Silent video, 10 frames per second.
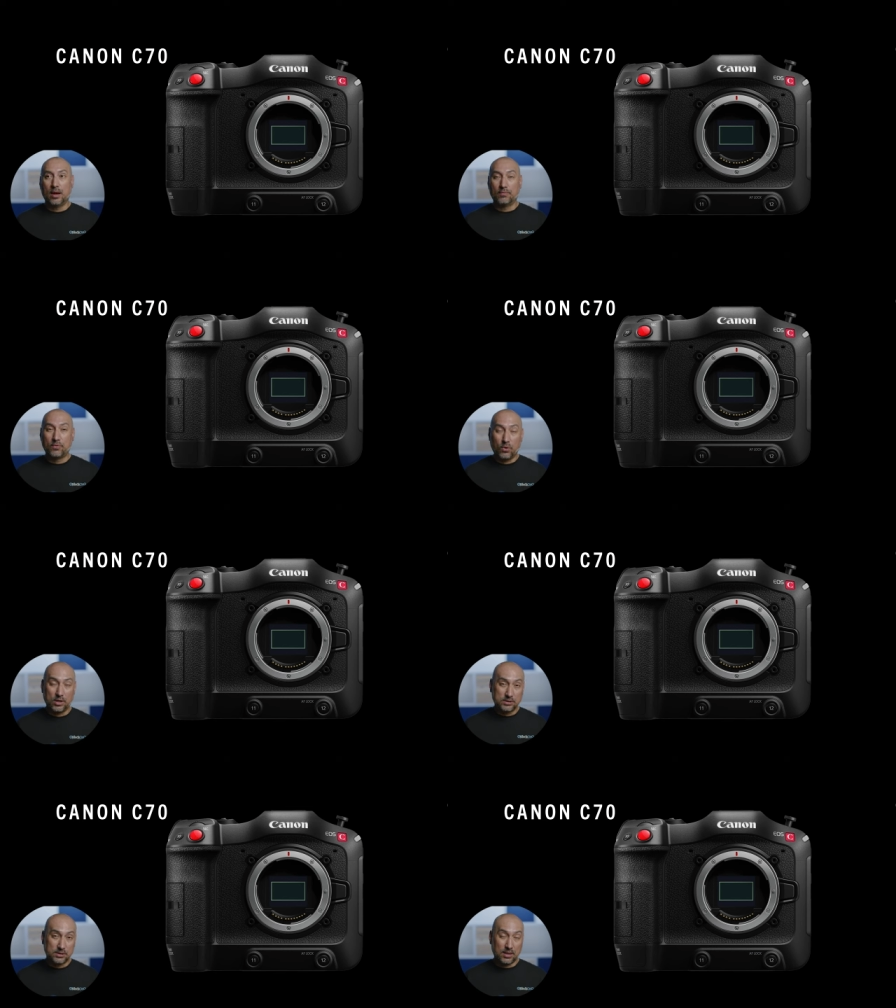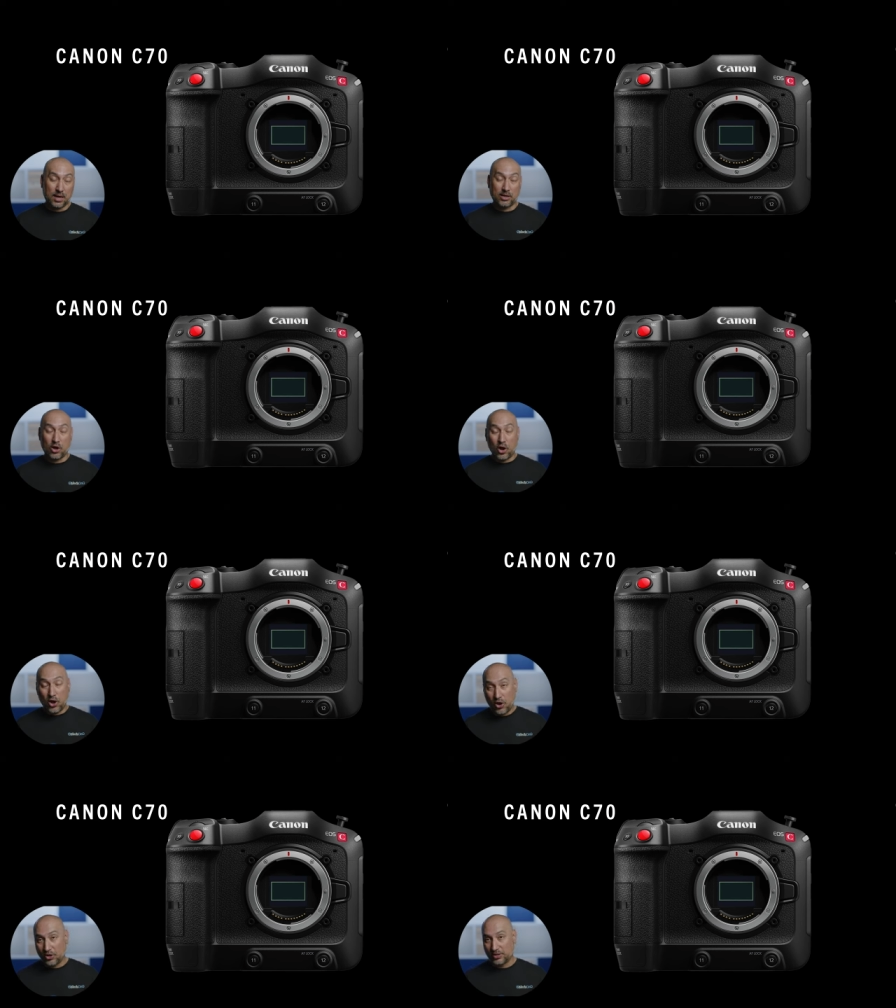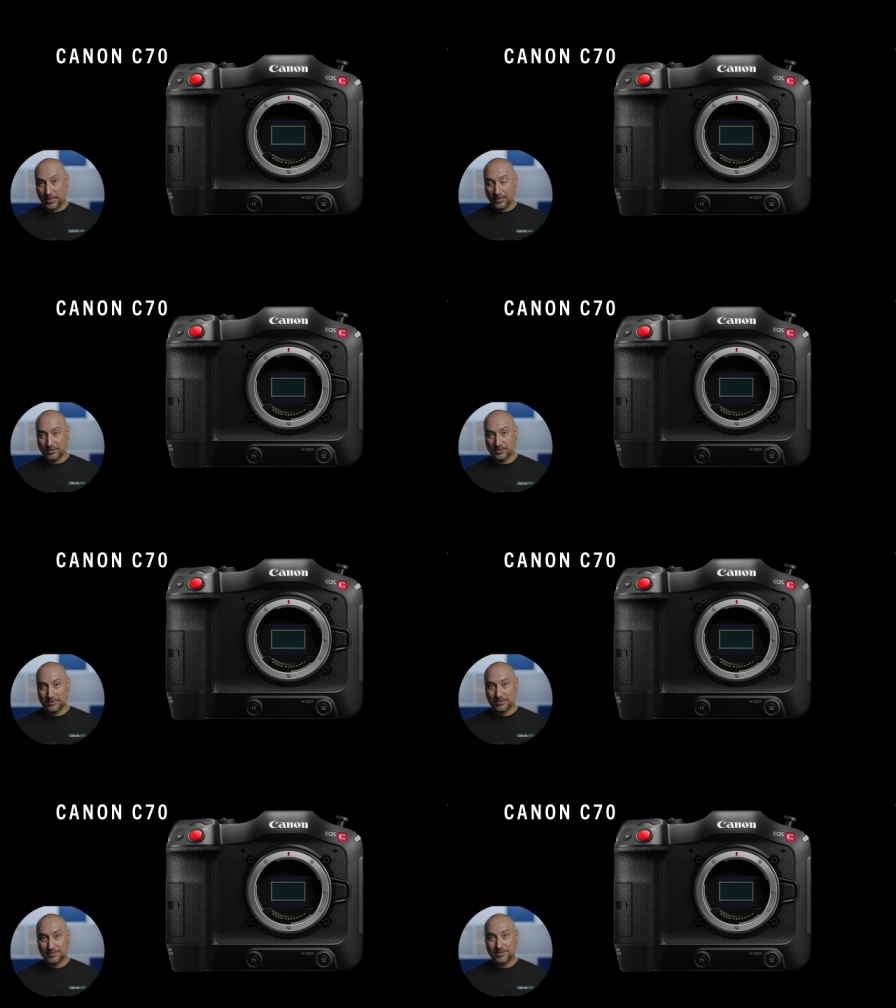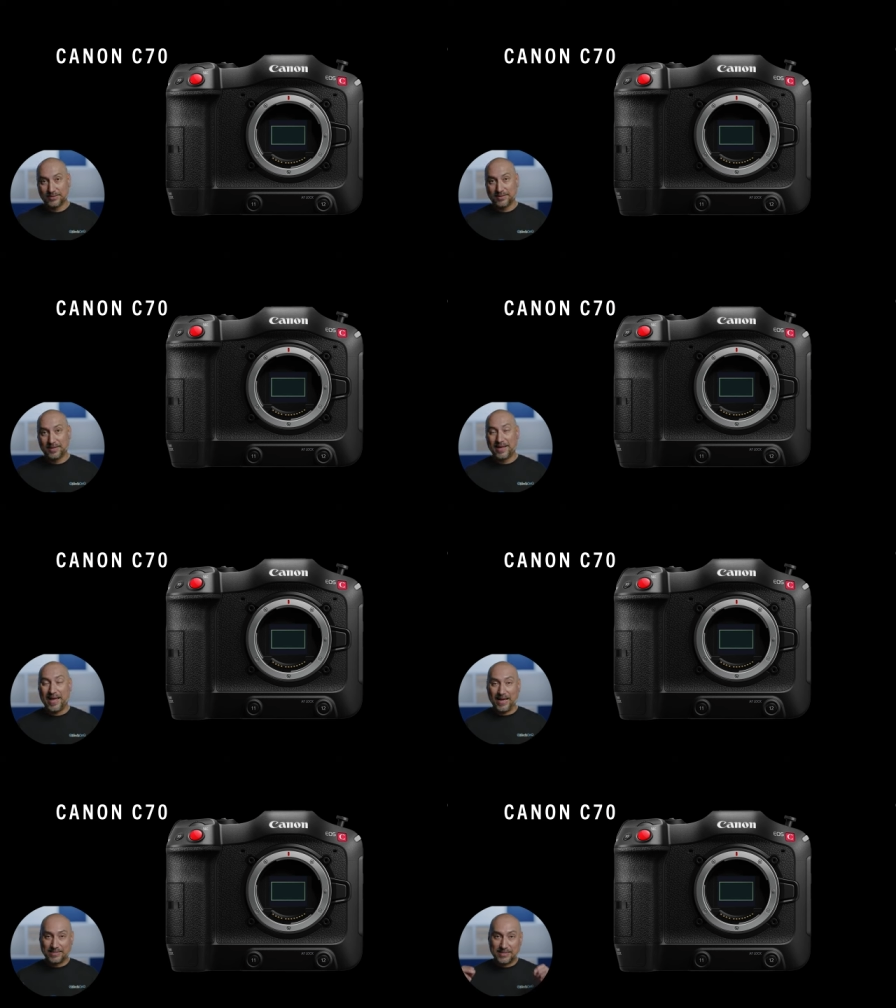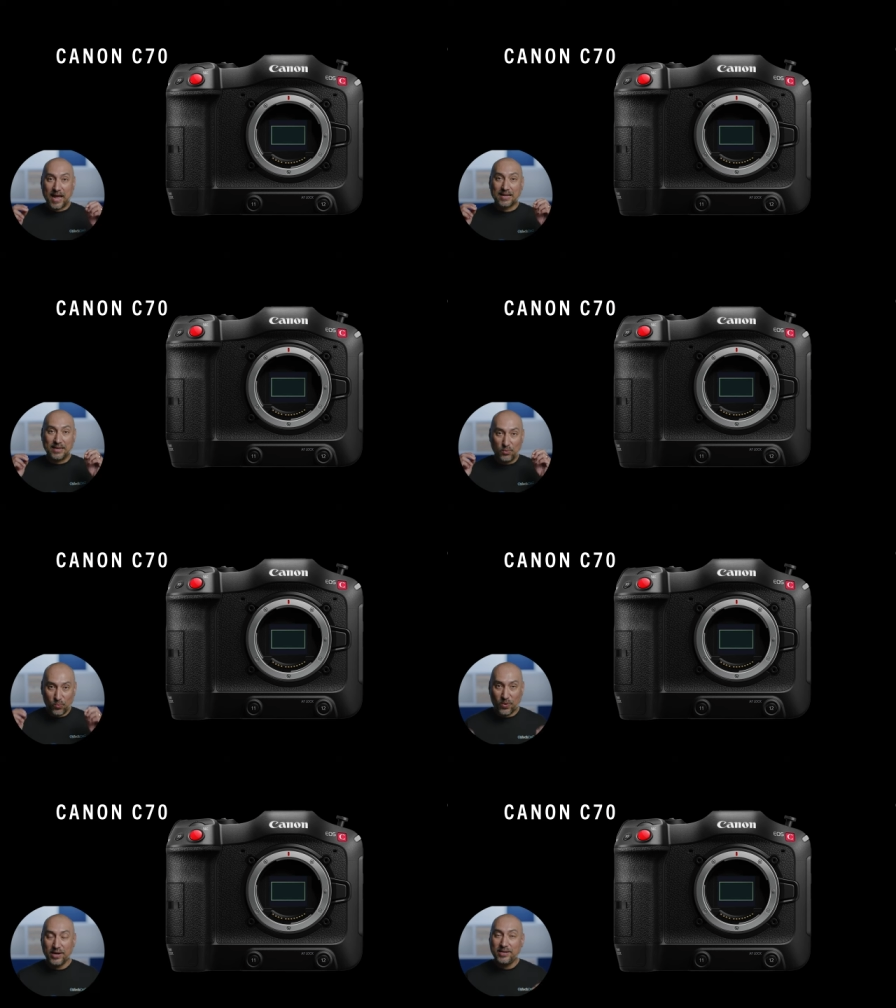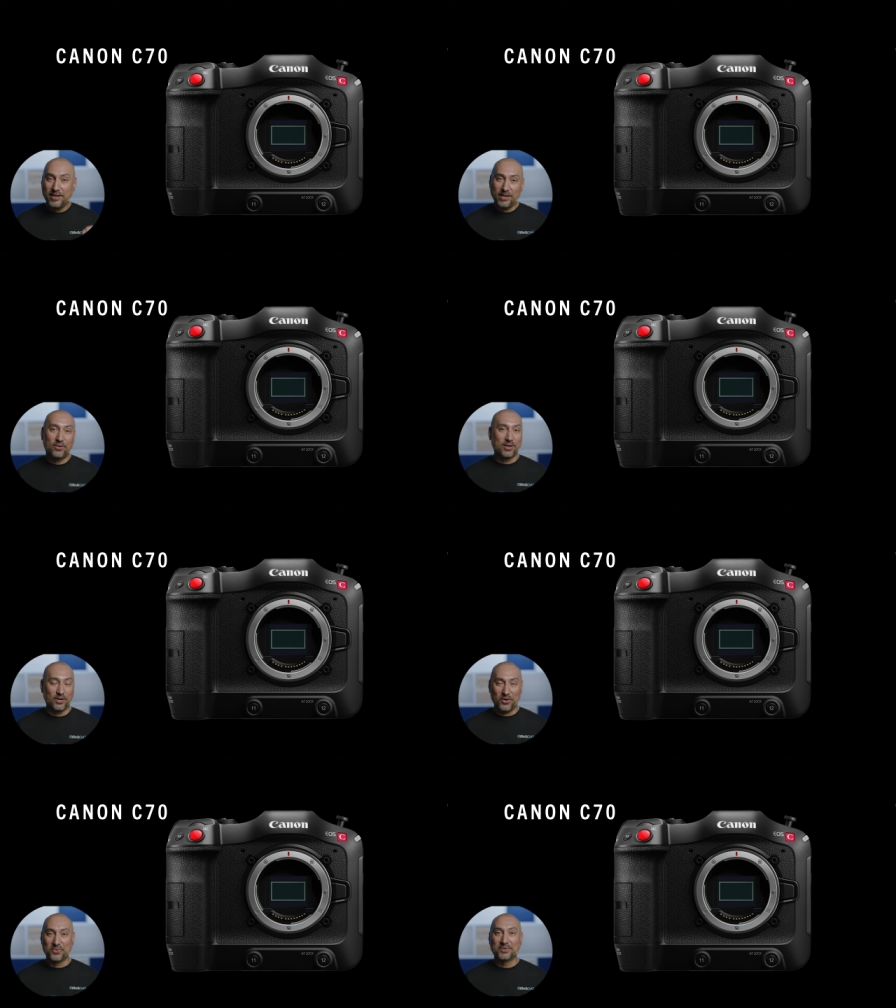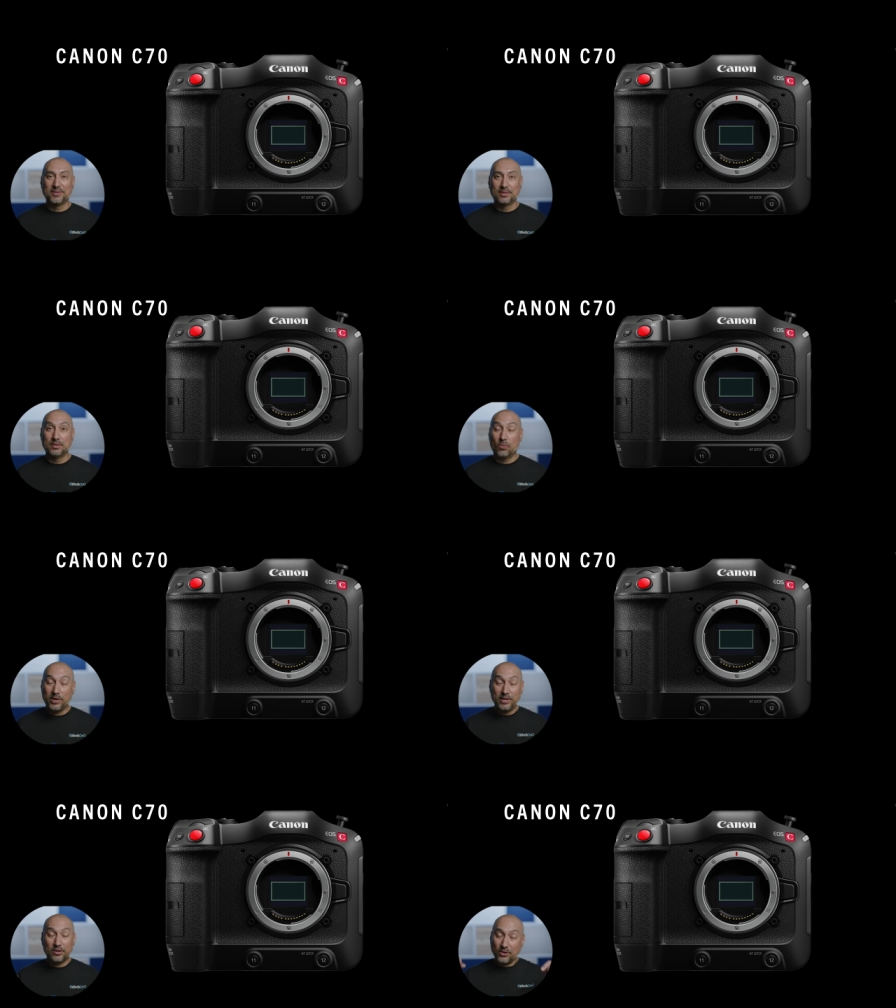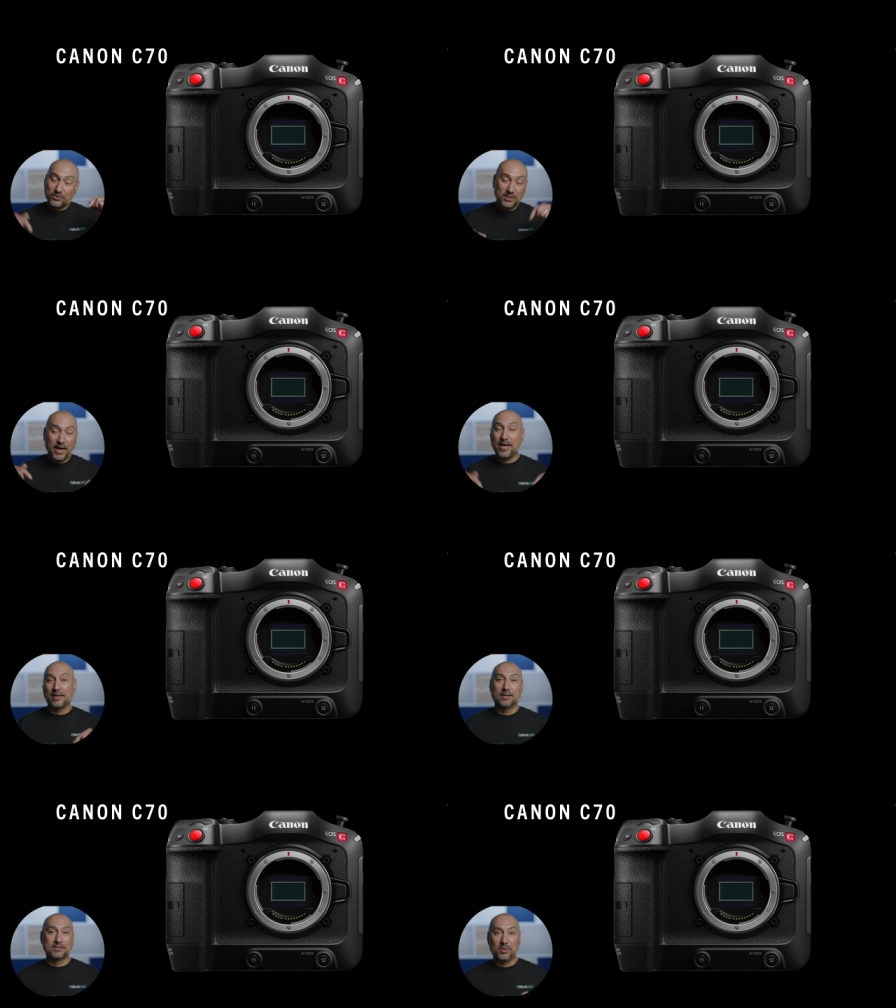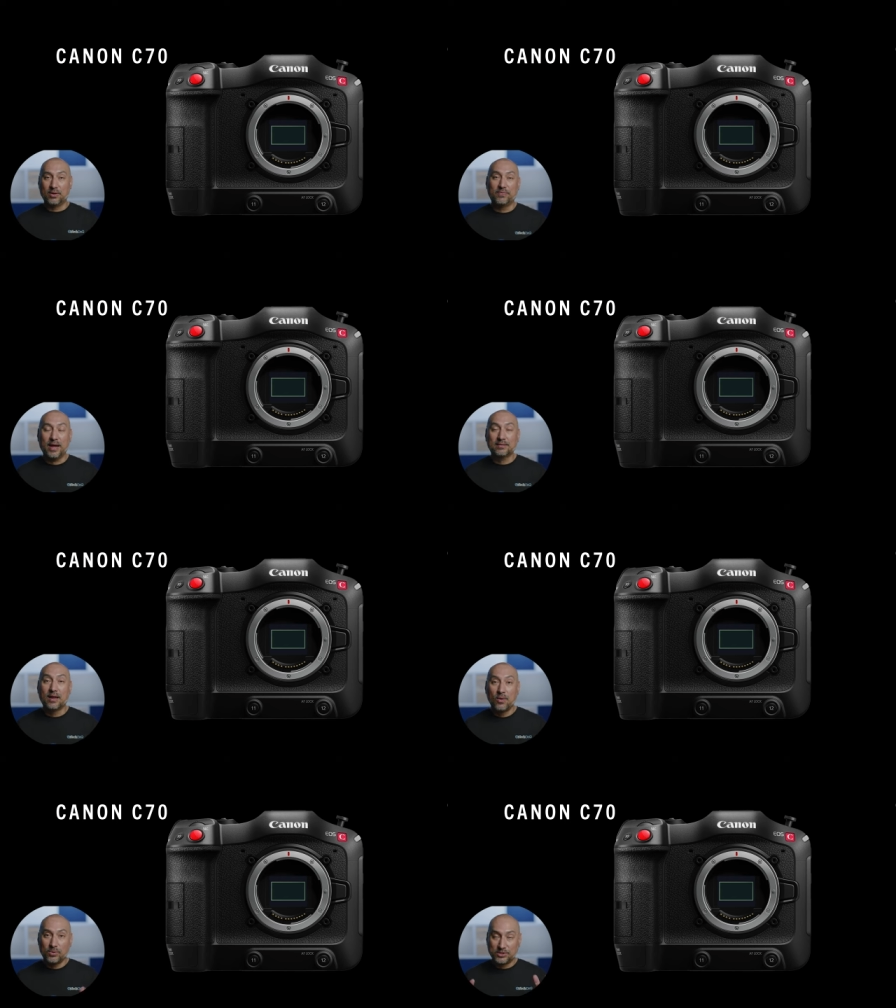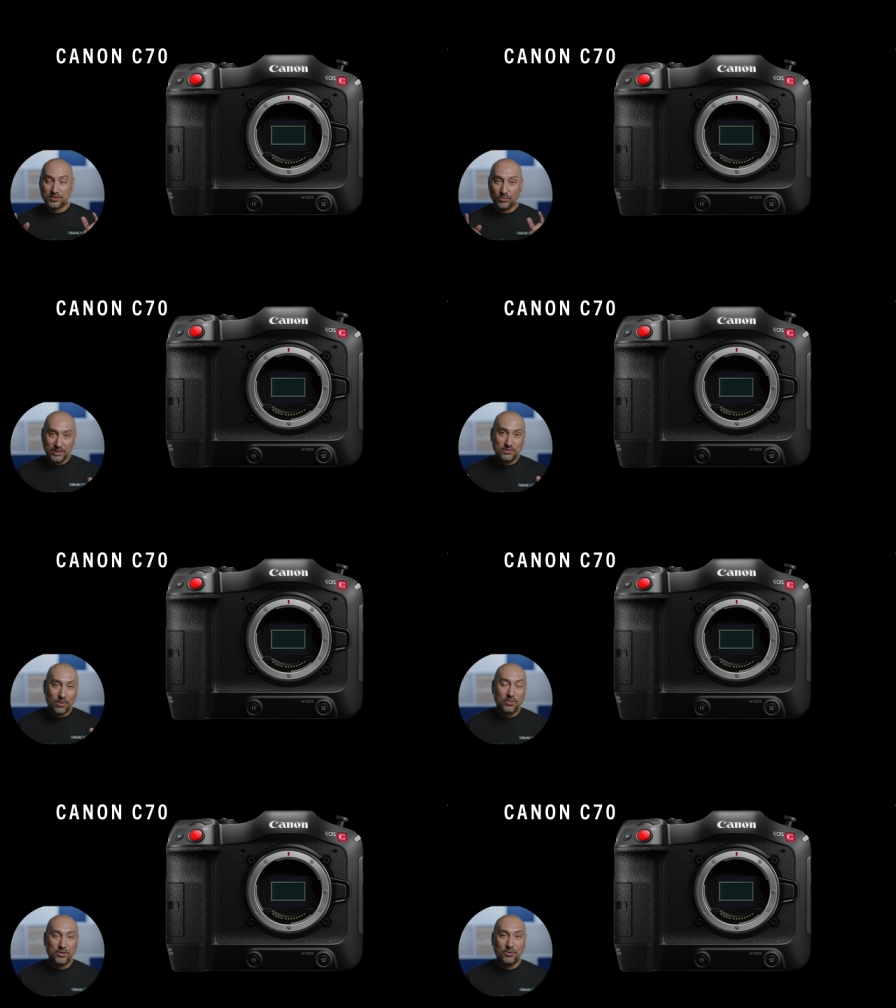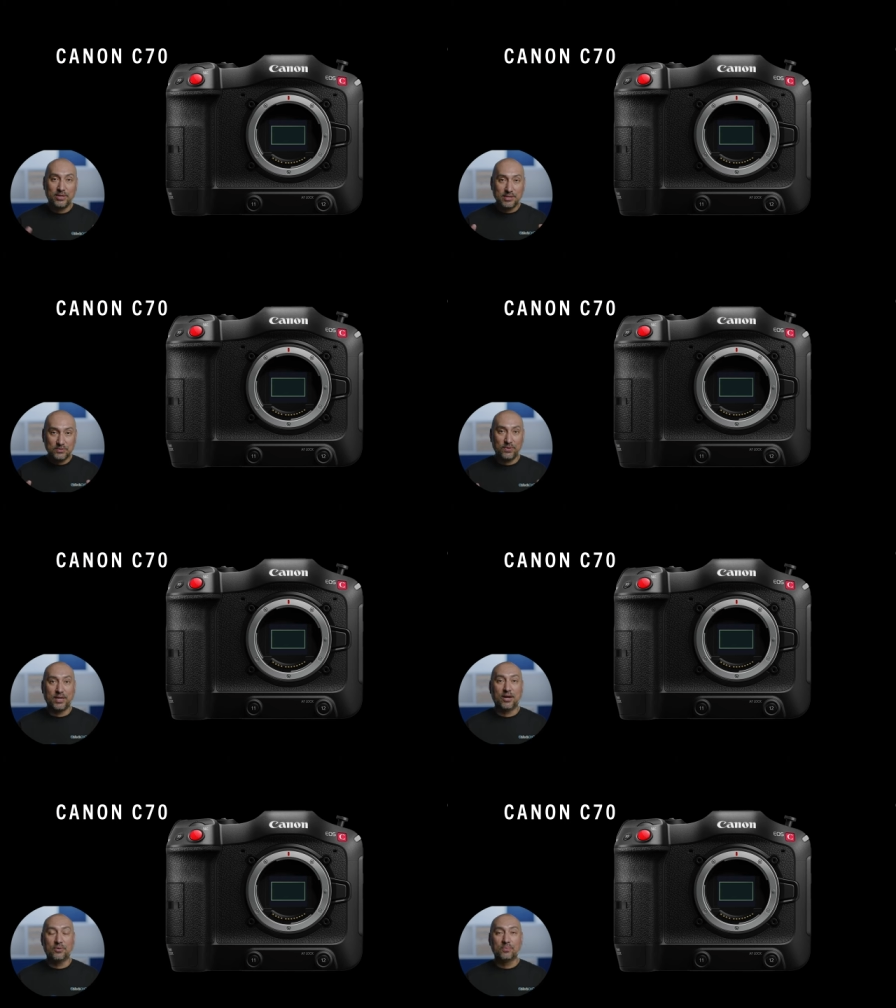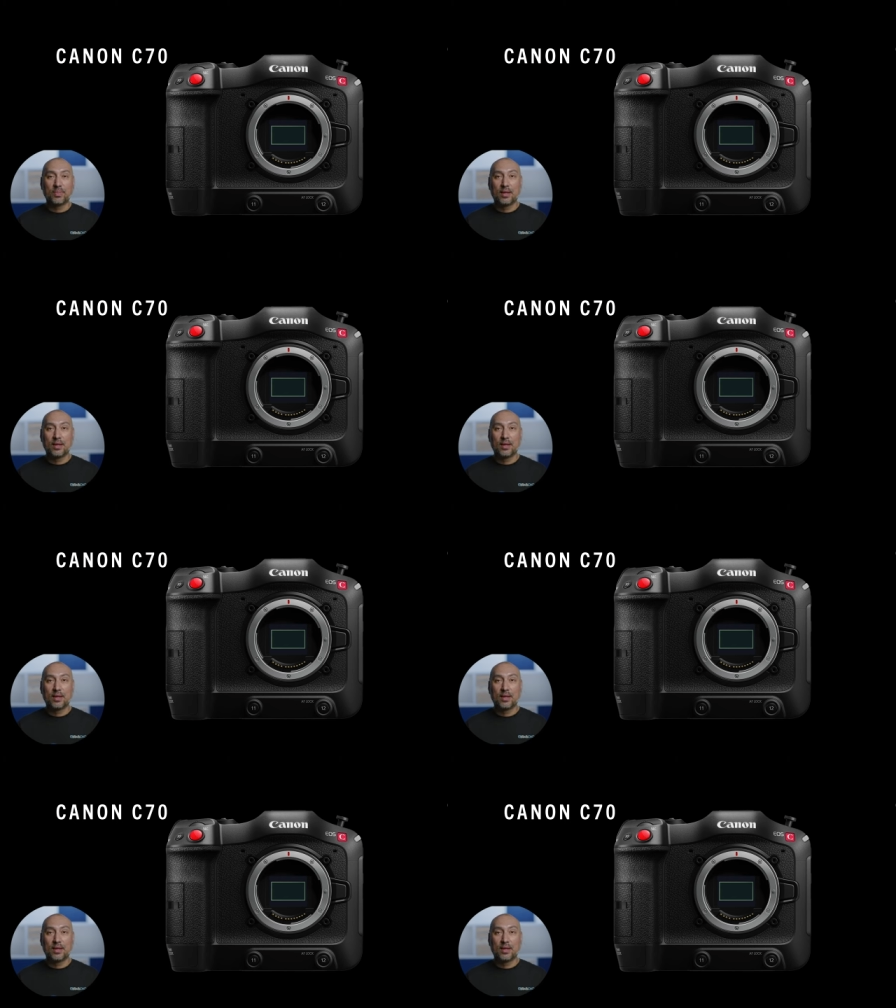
Of course, like all things, exactly 1 year ago, 1 year ago today, as a matter of fact, which is the reason why we're doing this video,